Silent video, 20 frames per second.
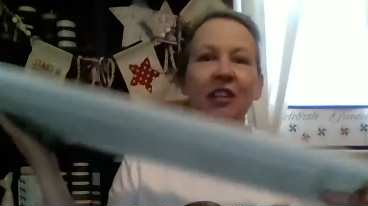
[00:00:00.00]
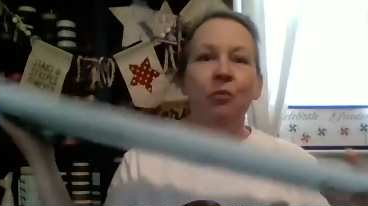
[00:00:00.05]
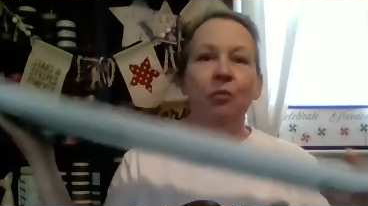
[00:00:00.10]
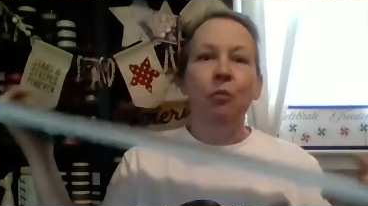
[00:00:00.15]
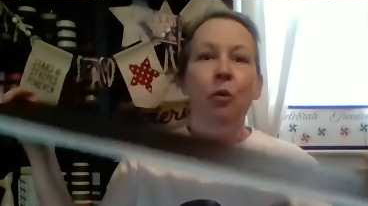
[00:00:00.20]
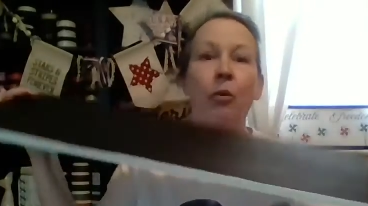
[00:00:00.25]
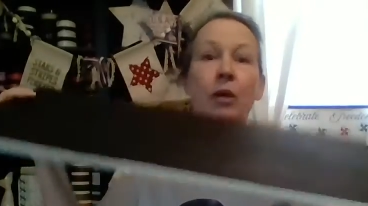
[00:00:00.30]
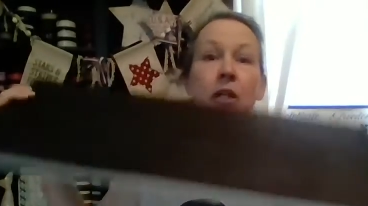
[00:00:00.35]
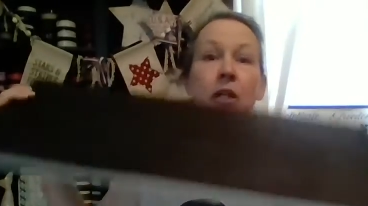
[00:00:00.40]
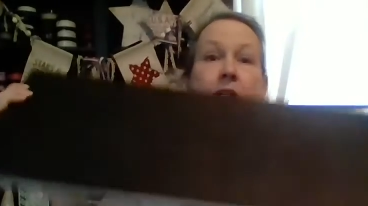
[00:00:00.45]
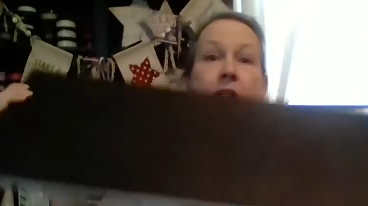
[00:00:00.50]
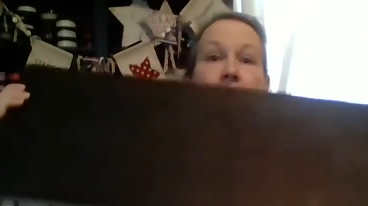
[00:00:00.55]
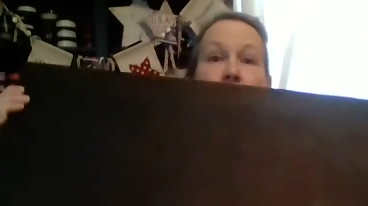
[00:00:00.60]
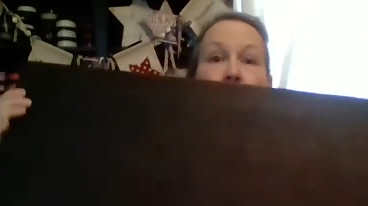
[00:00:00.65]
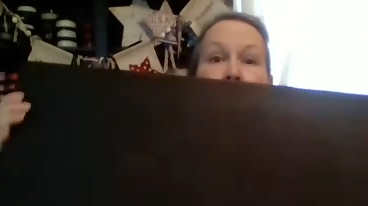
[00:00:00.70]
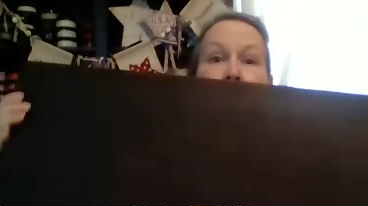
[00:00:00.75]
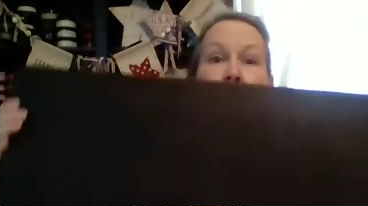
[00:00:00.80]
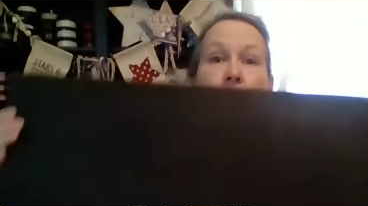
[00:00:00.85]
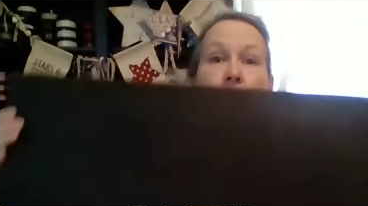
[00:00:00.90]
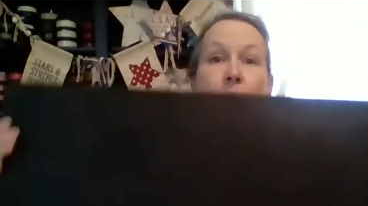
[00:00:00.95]
But what I did
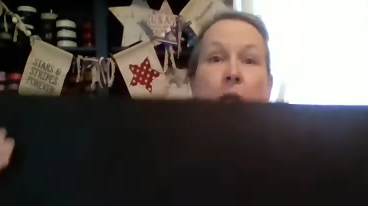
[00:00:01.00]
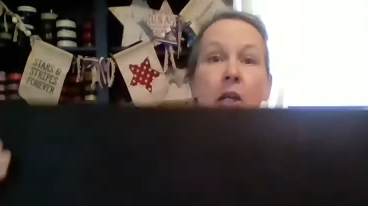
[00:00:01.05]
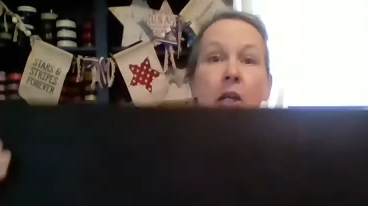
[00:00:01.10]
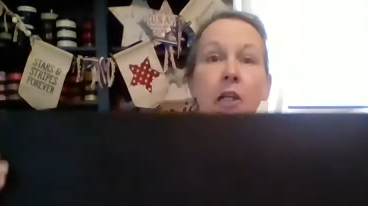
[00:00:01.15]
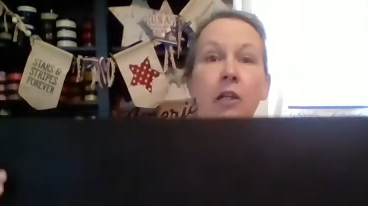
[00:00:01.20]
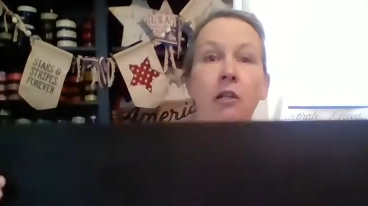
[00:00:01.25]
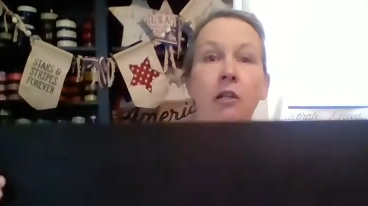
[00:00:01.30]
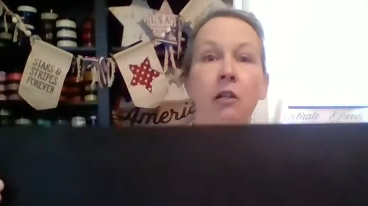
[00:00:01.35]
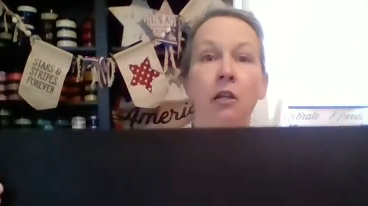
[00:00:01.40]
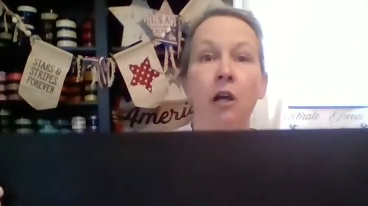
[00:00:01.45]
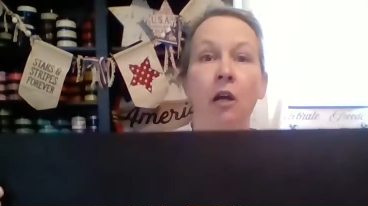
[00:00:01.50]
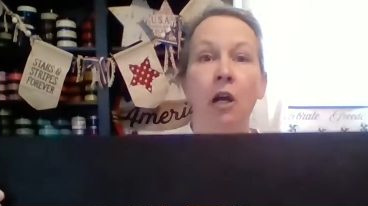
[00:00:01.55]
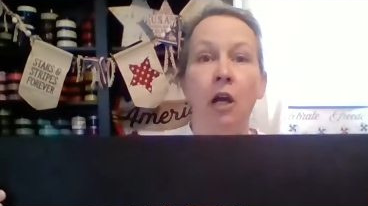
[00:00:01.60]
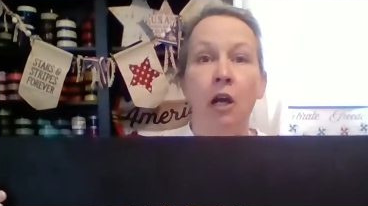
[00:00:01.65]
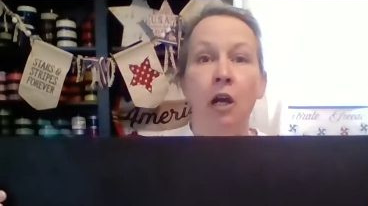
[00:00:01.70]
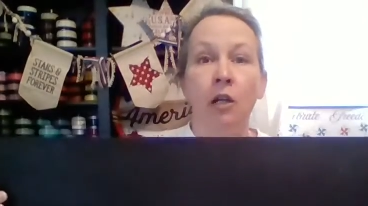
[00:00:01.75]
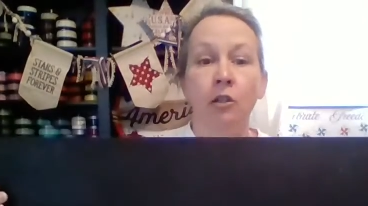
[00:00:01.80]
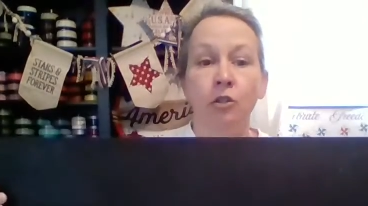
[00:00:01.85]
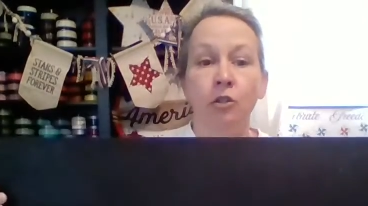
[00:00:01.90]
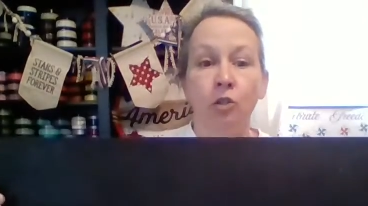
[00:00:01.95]
was I painted
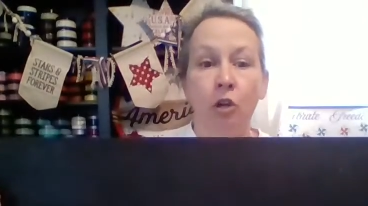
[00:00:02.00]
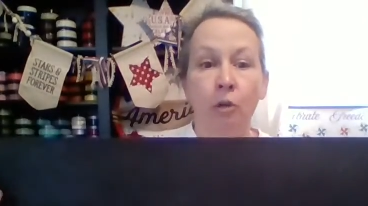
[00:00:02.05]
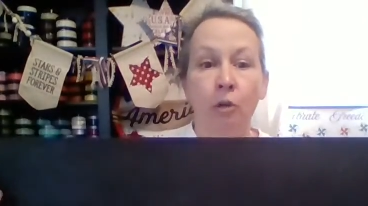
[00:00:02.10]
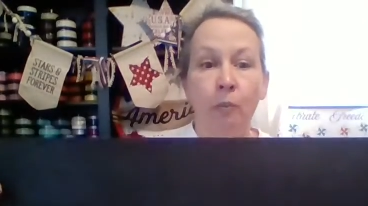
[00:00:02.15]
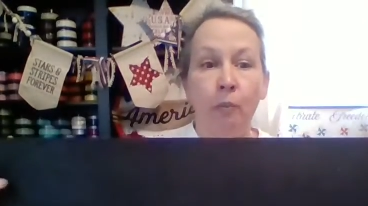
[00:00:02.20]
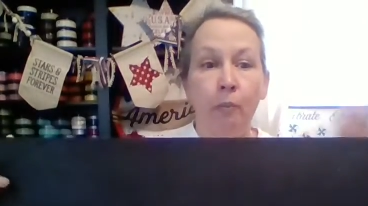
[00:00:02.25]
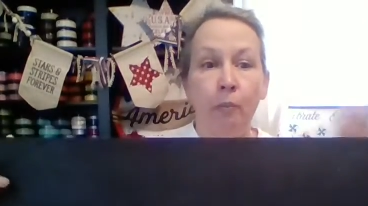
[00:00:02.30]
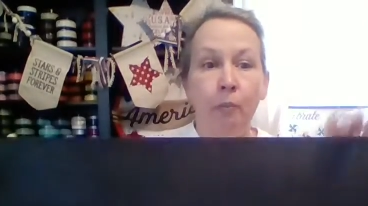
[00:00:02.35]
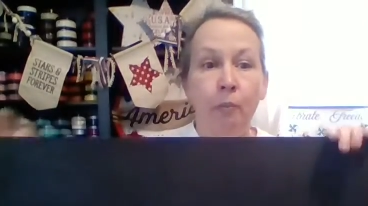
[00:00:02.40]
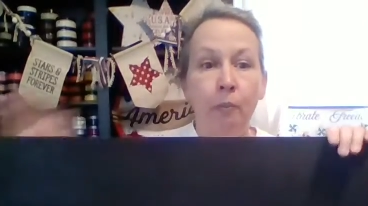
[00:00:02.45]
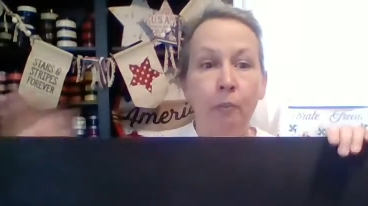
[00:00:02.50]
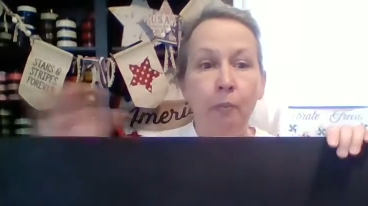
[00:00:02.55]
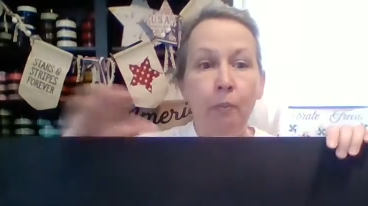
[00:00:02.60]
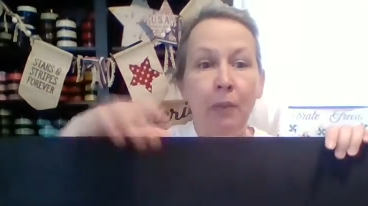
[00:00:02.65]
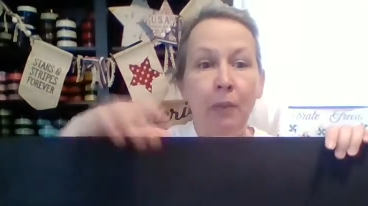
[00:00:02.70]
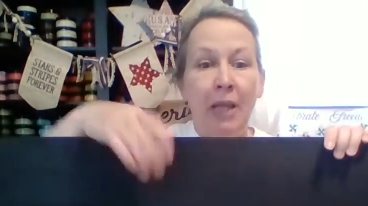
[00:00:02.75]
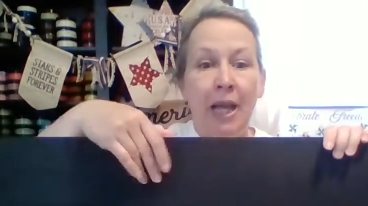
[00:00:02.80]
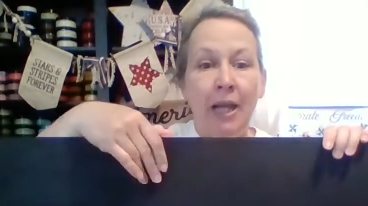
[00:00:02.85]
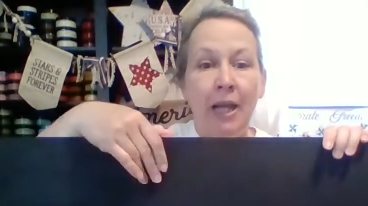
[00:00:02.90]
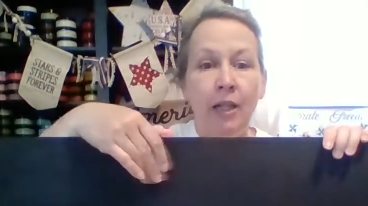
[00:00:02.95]

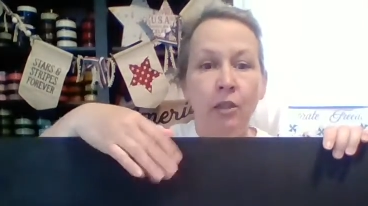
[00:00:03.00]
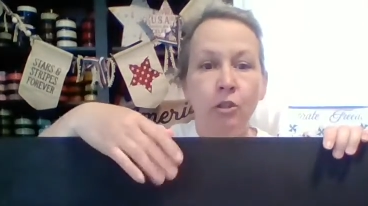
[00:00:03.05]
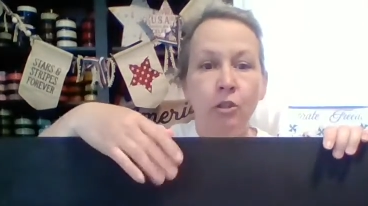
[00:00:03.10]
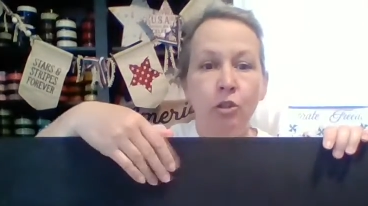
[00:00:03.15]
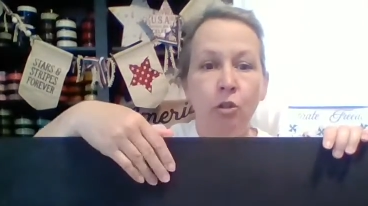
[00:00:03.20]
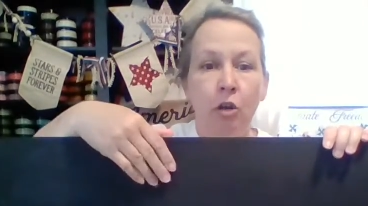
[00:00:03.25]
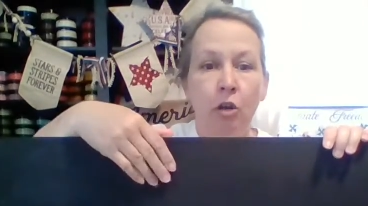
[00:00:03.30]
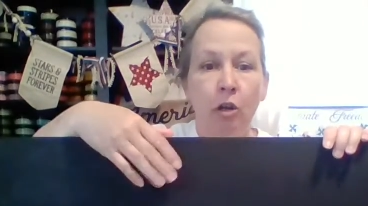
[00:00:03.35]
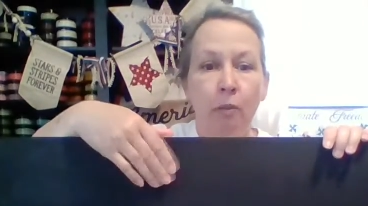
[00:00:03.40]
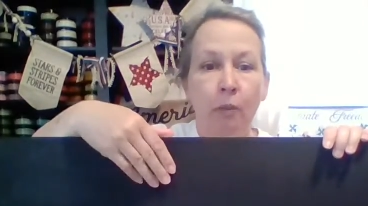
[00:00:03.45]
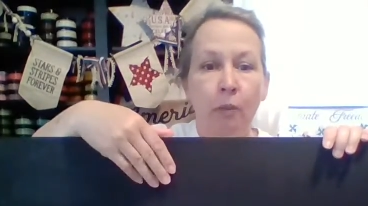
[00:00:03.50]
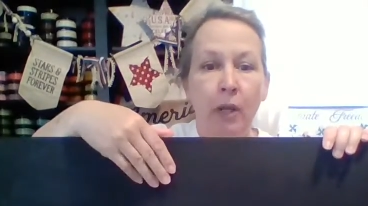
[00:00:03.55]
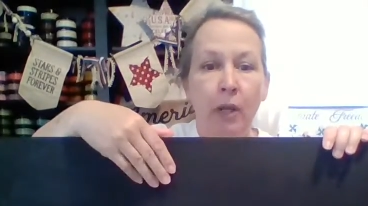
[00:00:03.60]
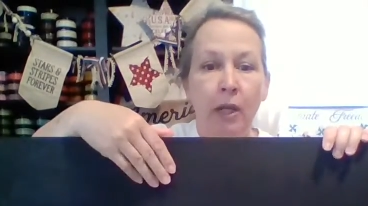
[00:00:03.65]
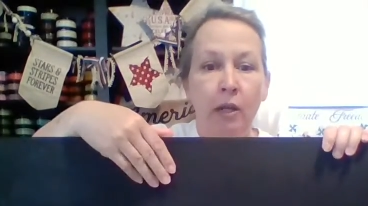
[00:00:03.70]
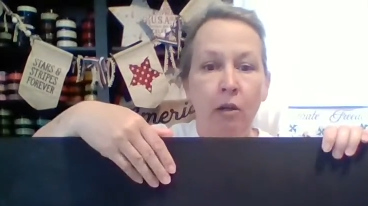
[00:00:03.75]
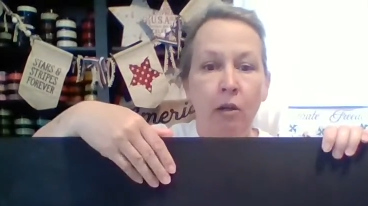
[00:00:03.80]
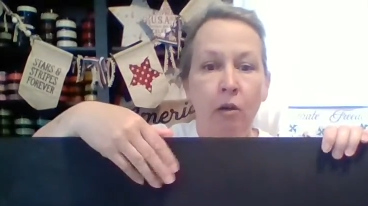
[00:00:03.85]
black chalk paint